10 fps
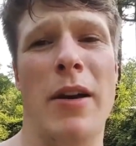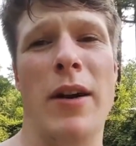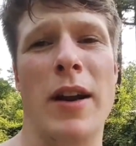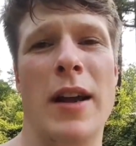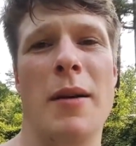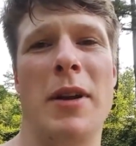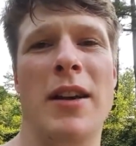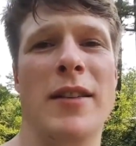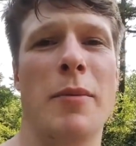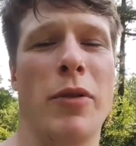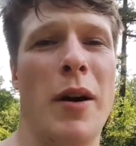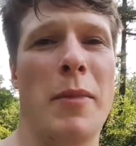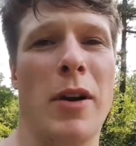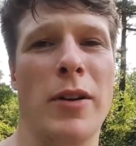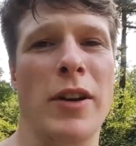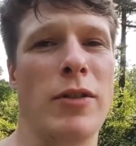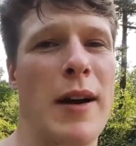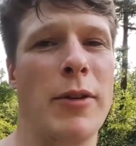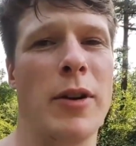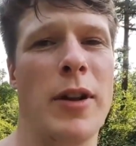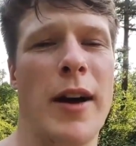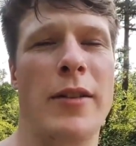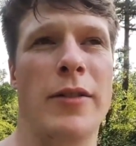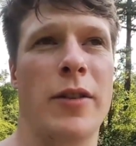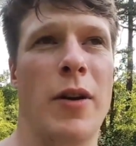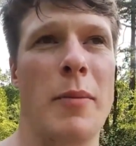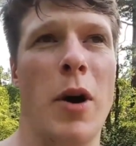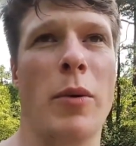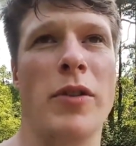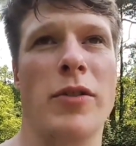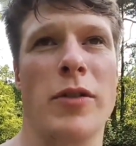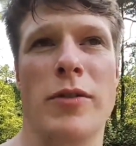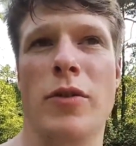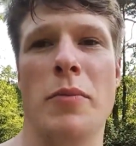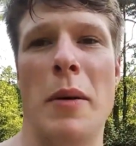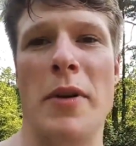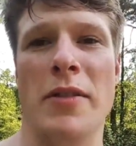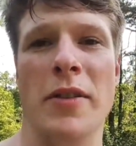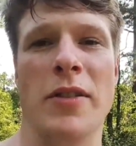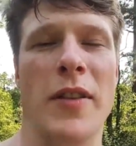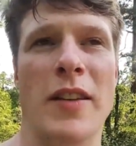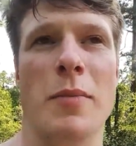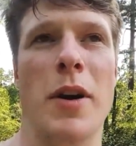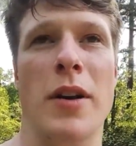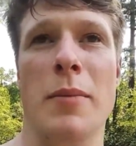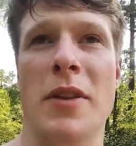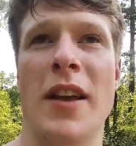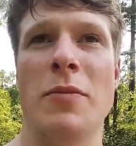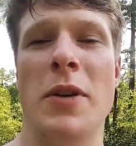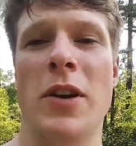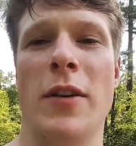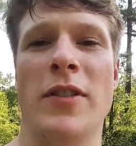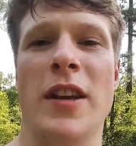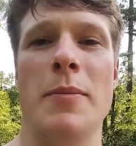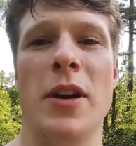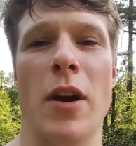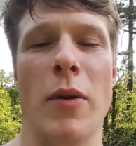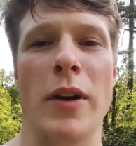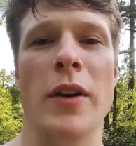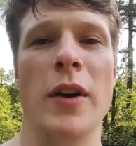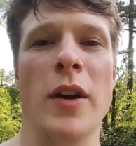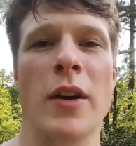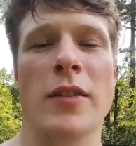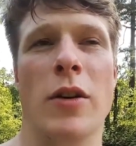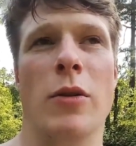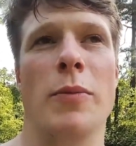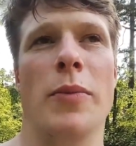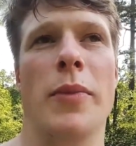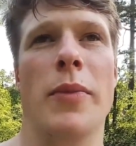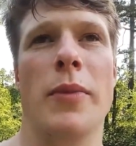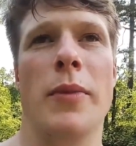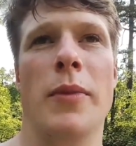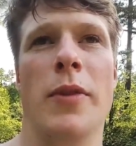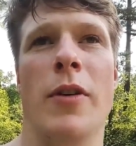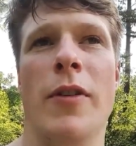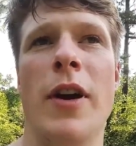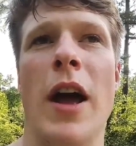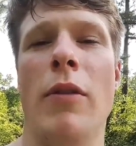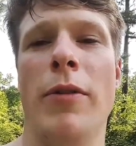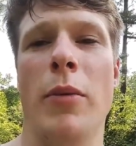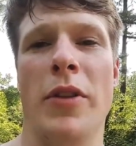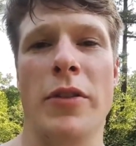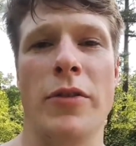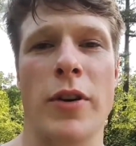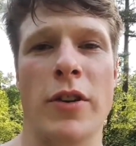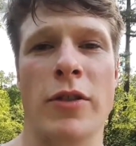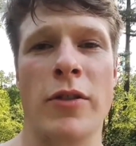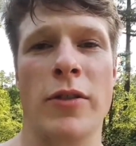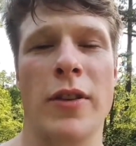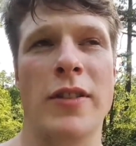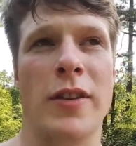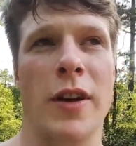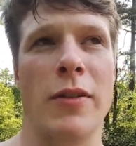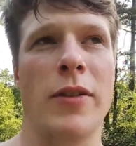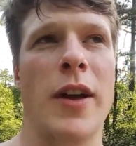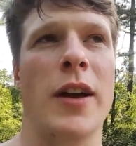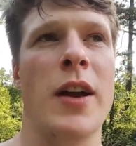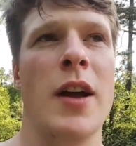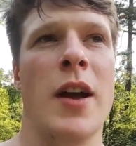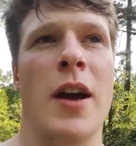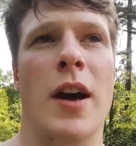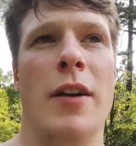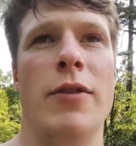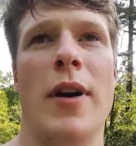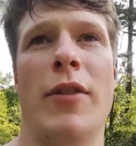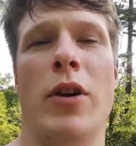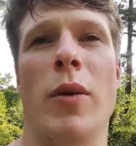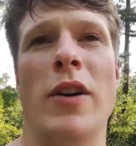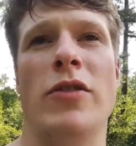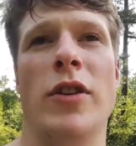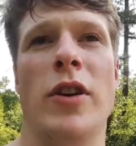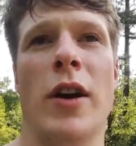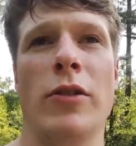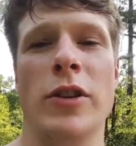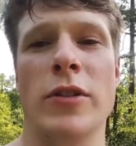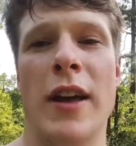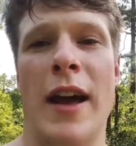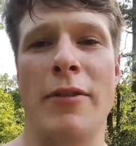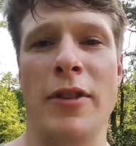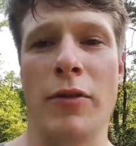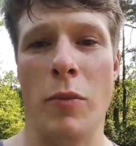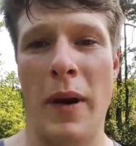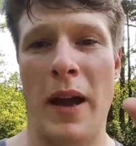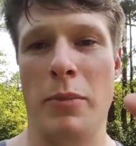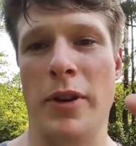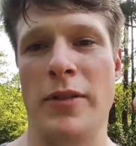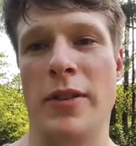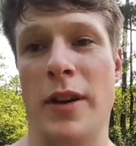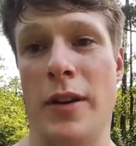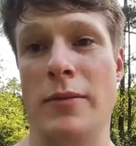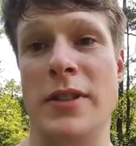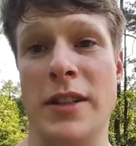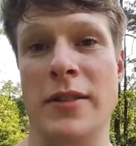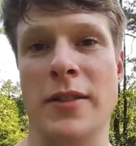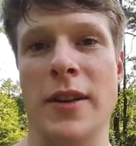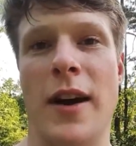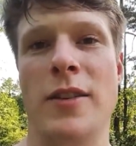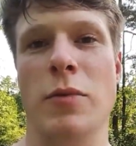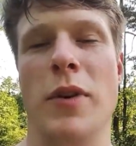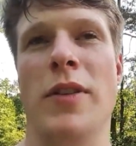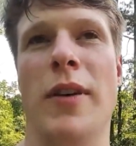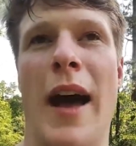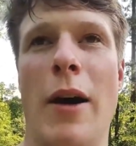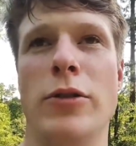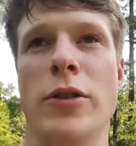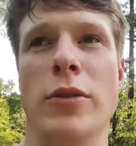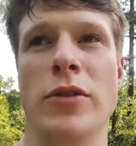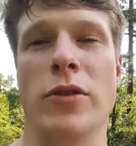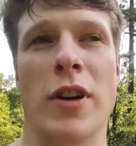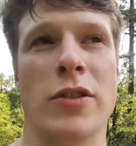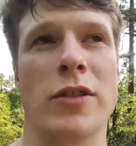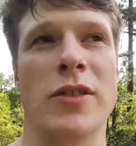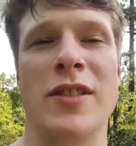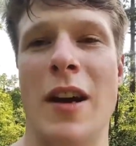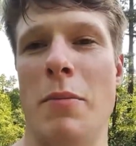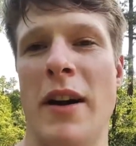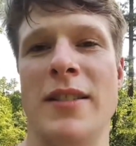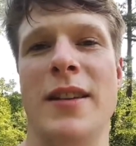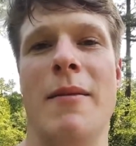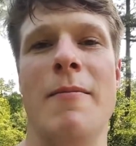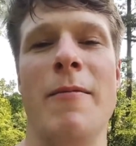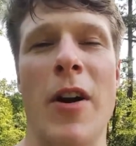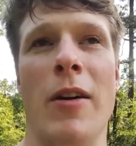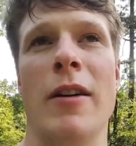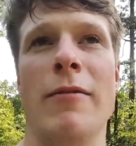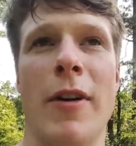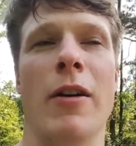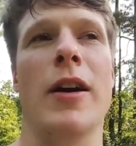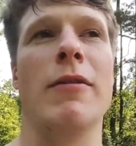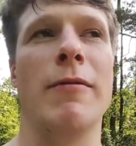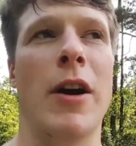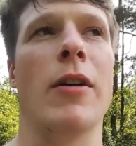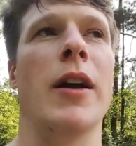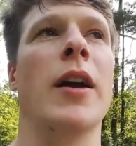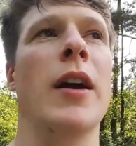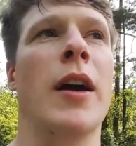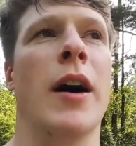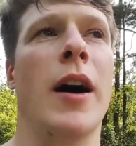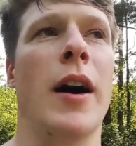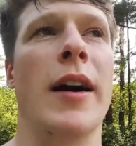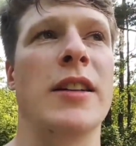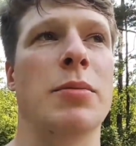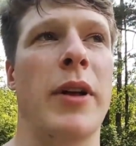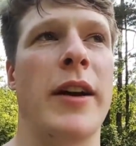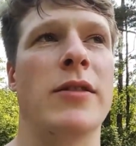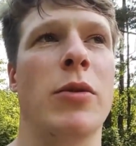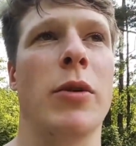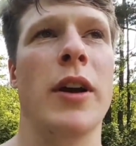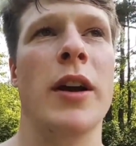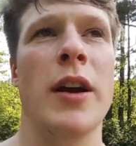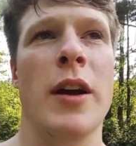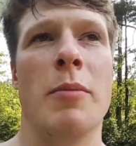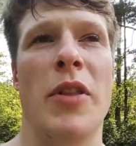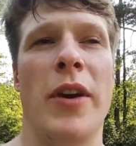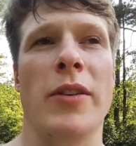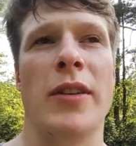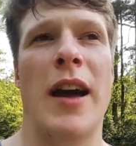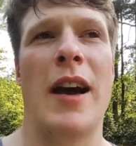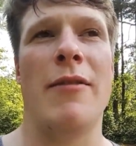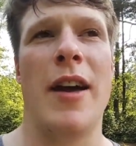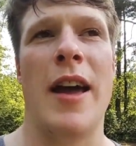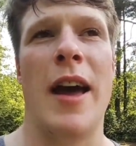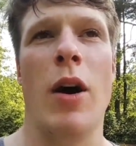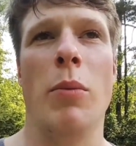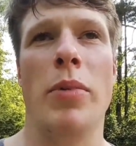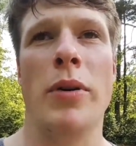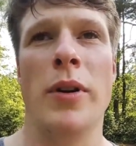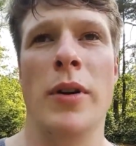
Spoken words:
matter in it yet, because I primarily travel a lot, and so I'm always just doing my business, and that's about it. But that's been enough to keep it going. So they're very helpful with instructions. That's another thing. If you have a question, not only do they have several pamphlets that are decent size with how-to instructions, step-by-step, very, very, very explanatory, but they also have a help